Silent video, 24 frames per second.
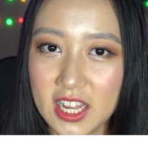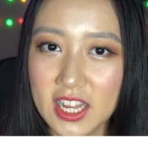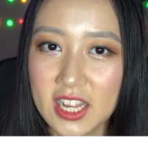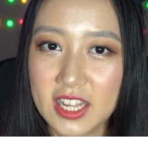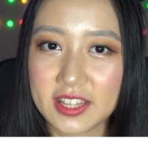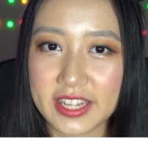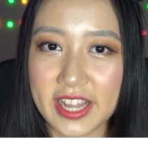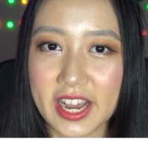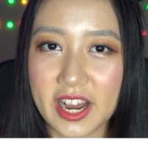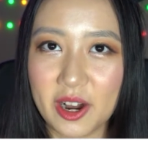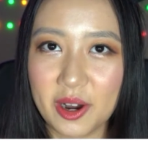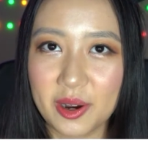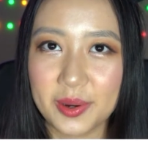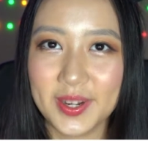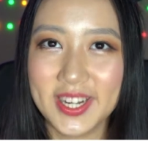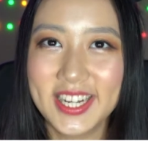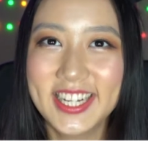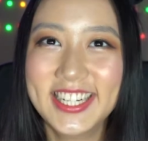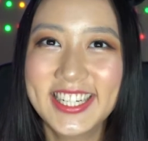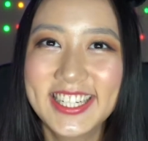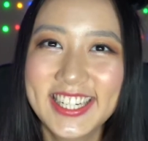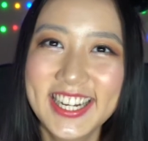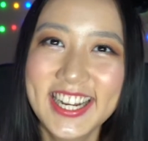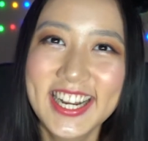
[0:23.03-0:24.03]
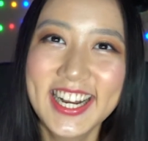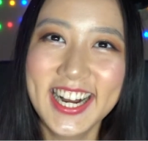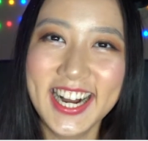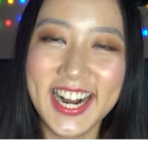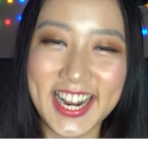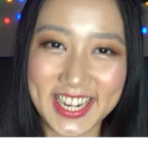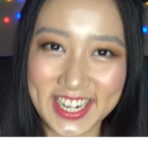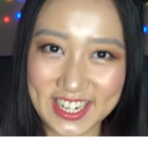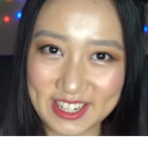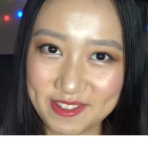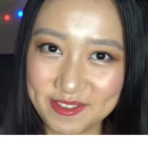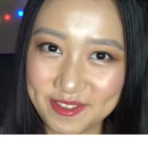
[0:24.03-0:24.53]
Now, I
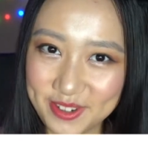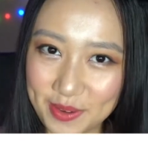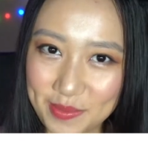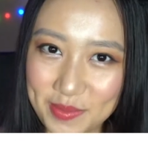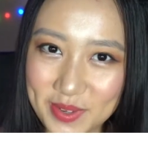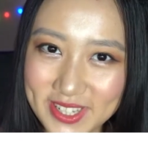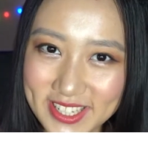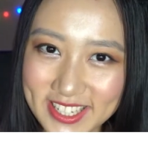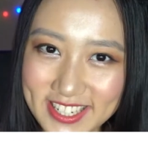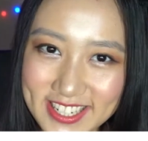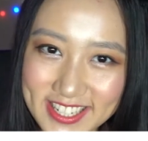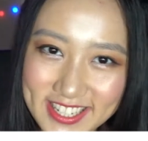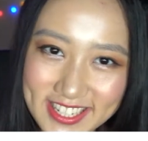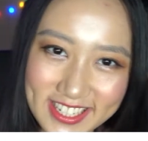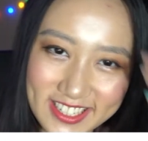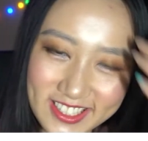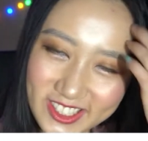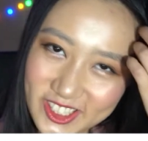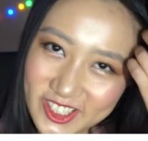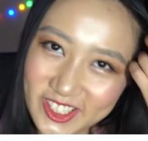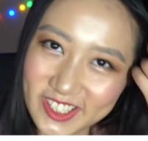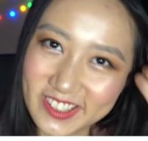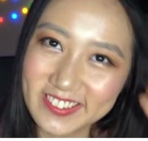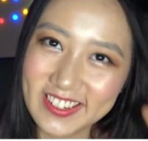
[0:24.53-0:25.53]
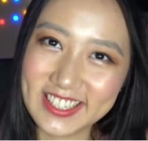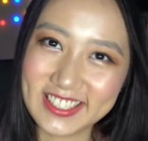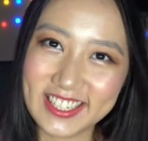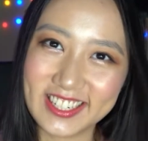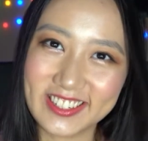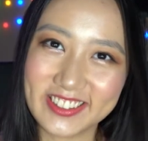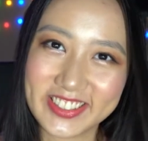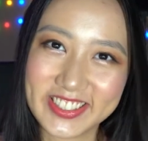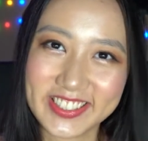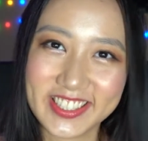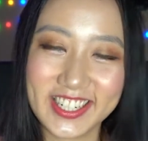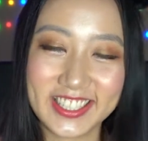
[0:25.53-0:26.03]
am filming this intro and
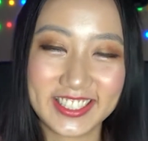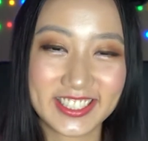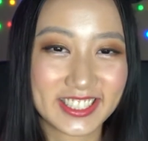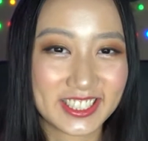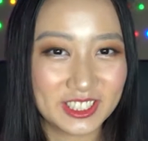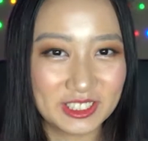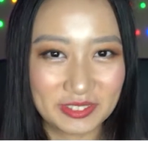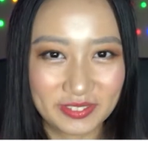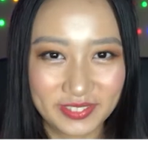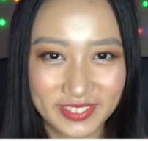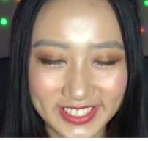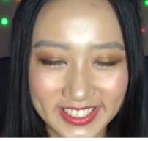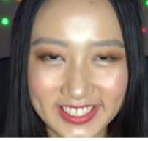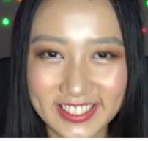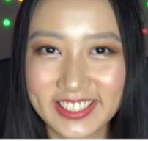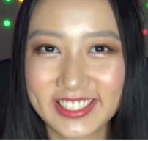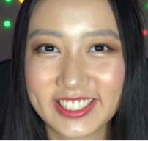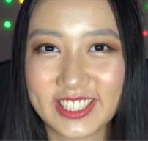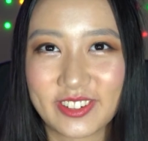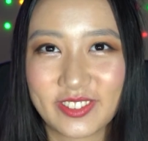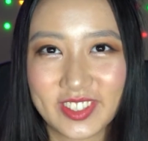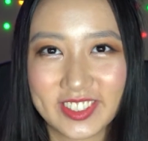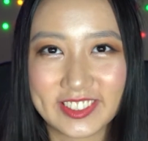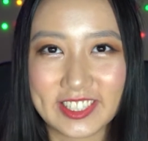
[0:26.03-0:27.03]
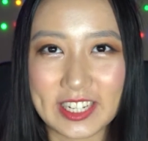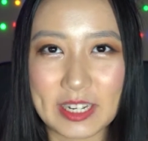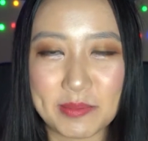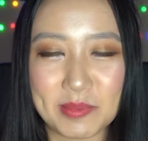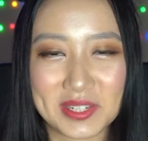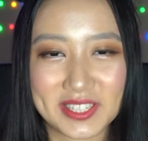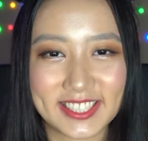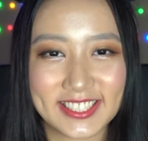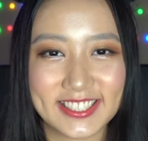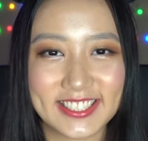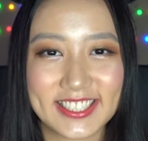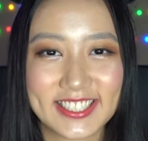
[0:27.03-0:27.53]
outro on a completely separate day
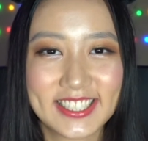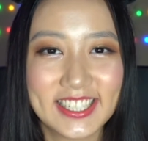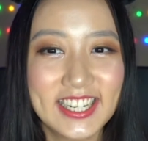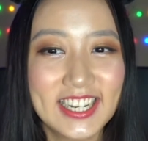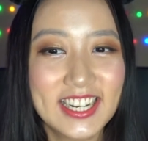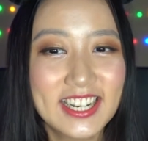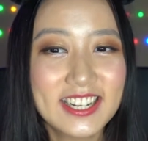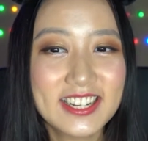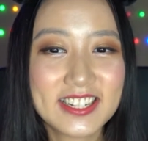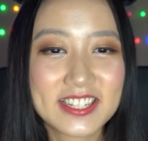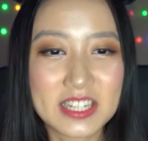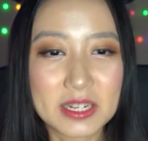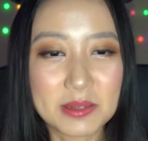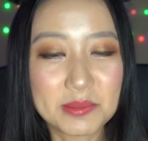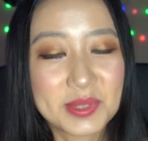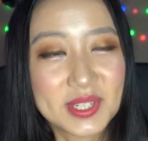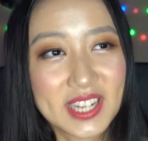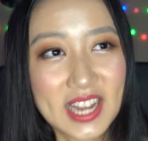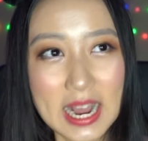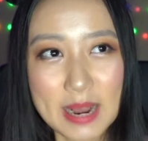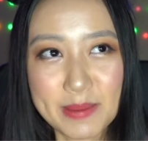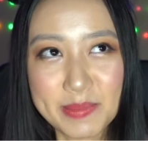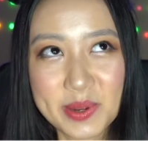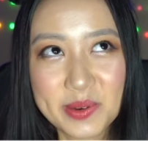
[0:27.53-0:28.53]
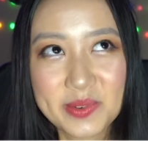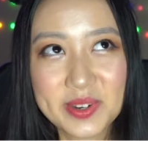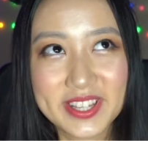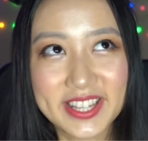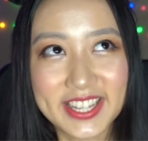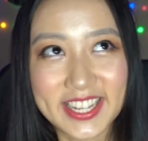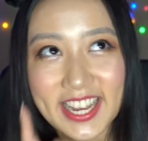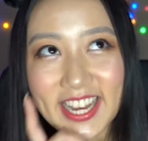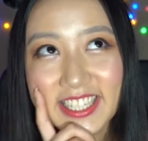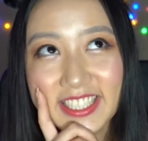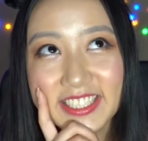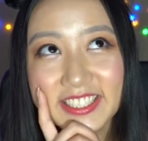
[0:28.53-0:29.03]
because something happened with the
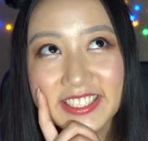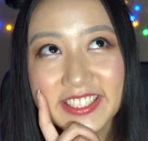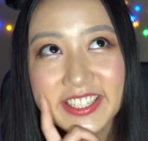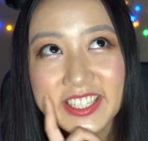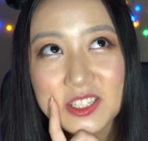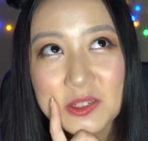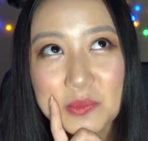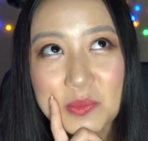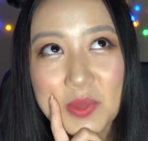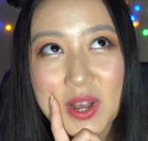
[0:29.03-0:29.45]
editing.